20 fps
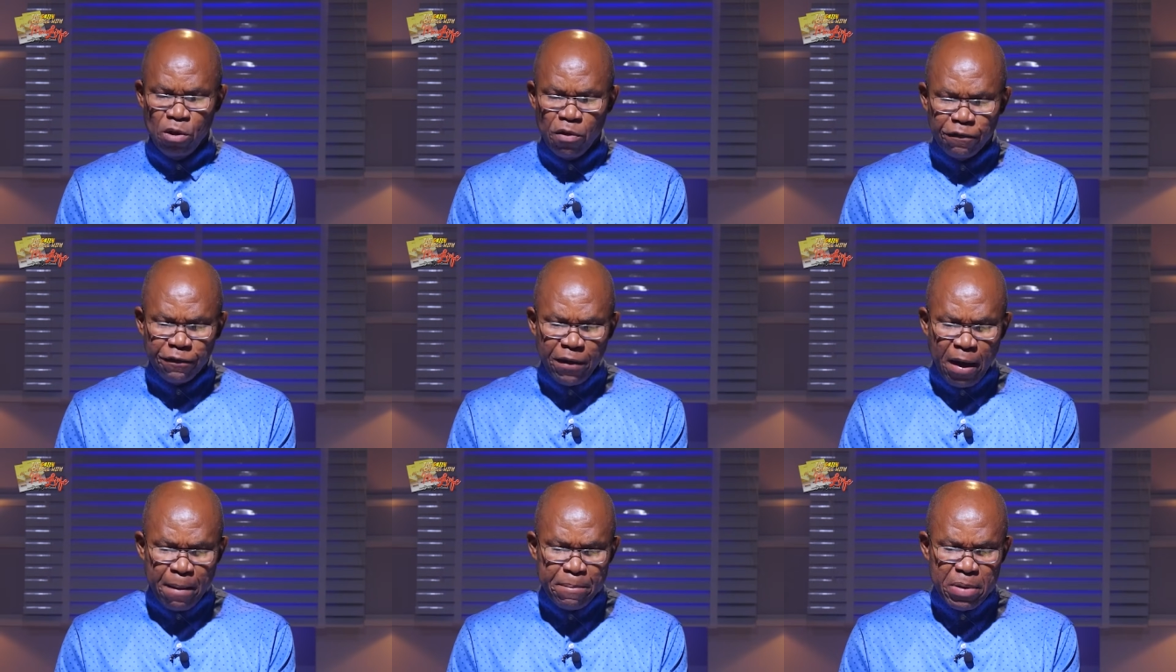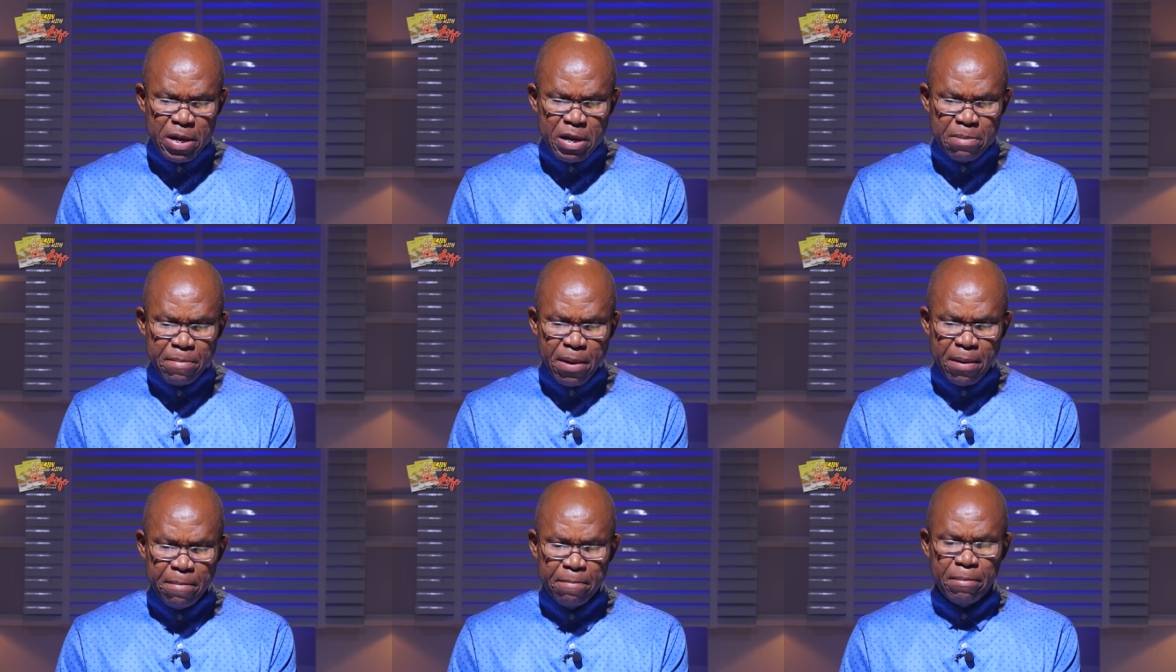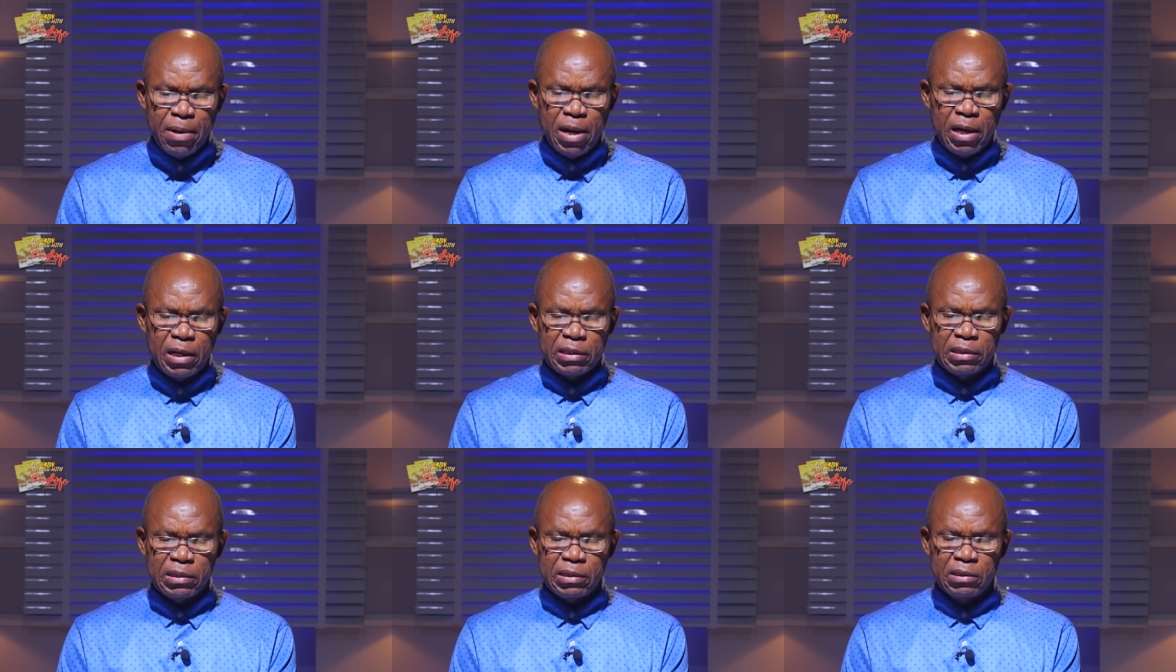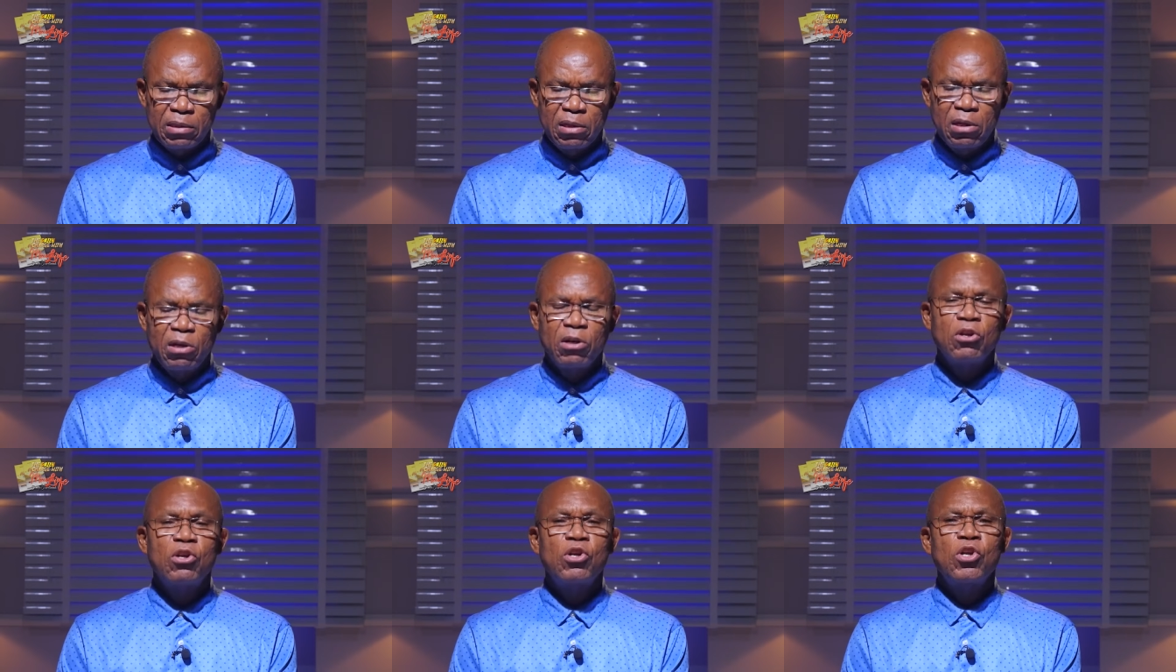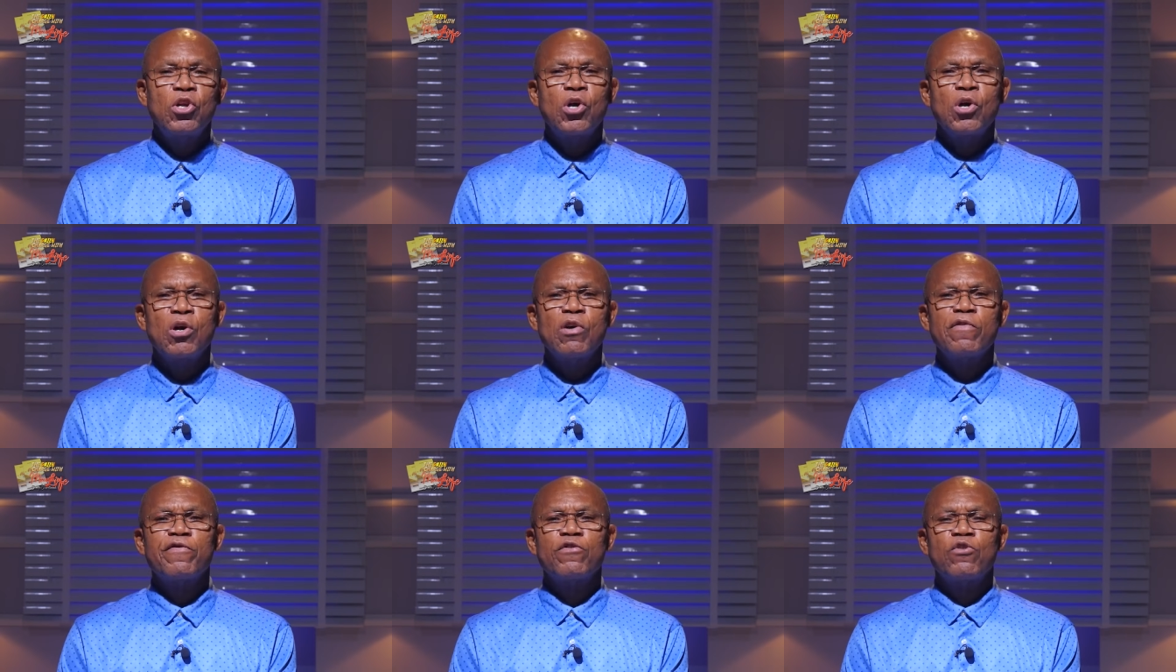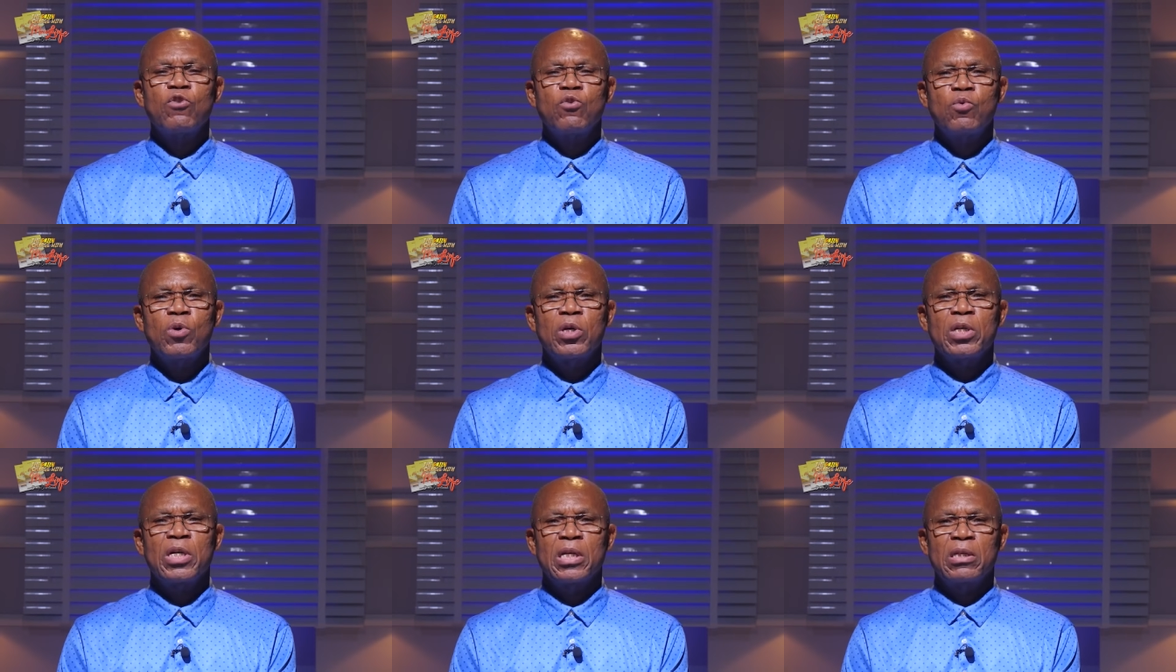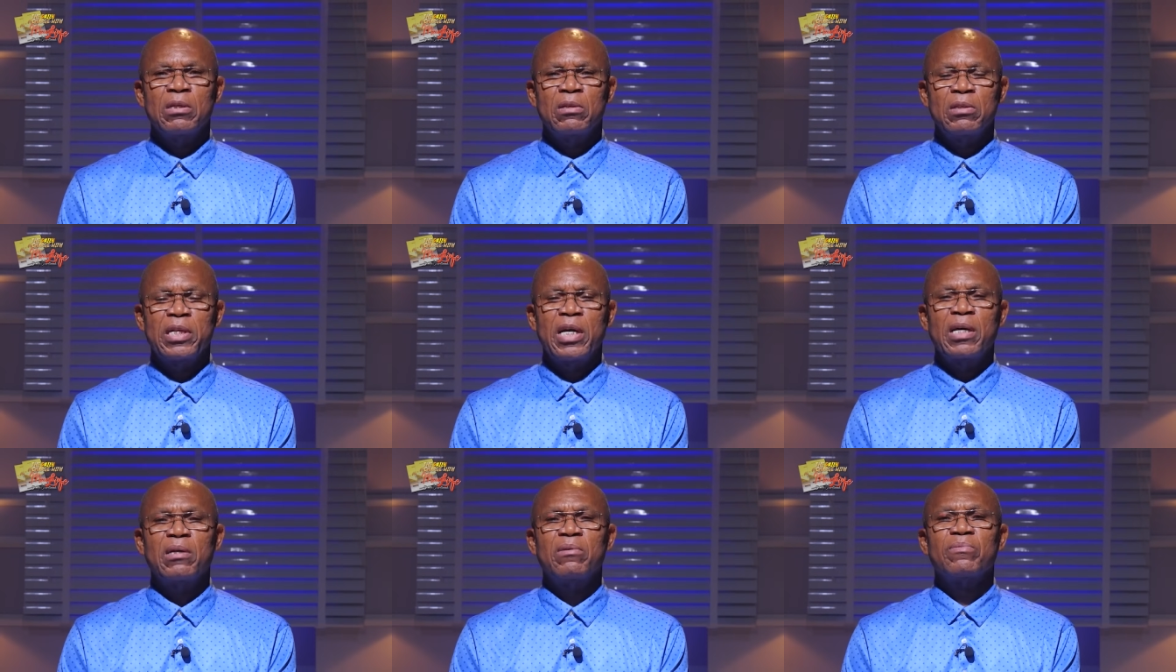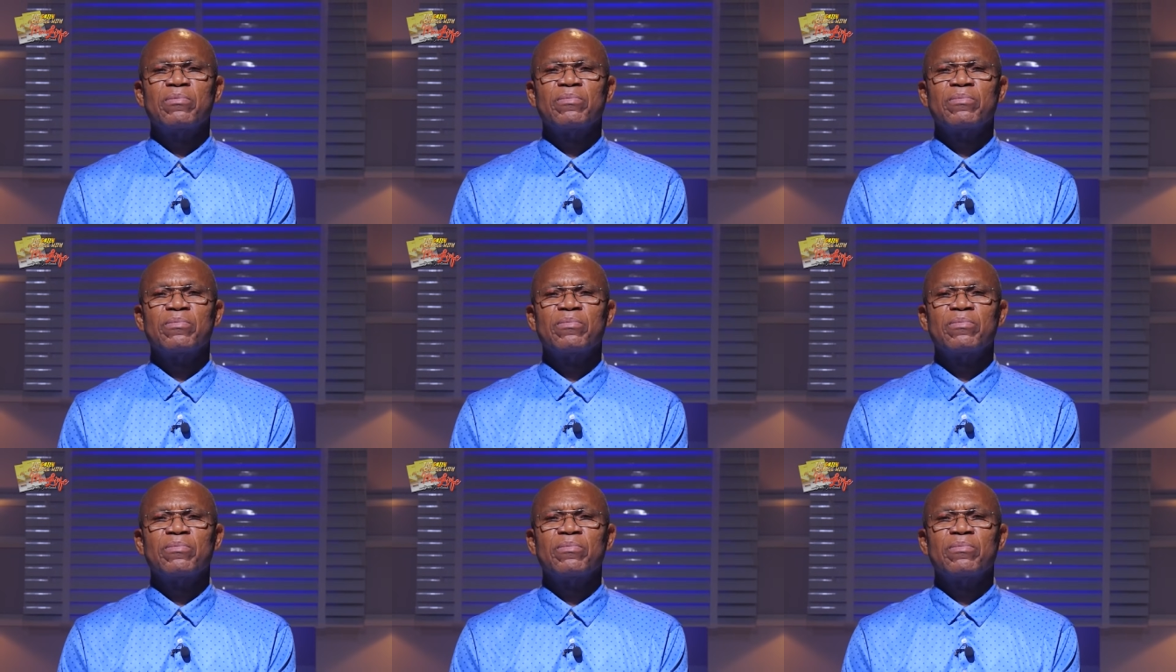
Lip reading: family members love one another.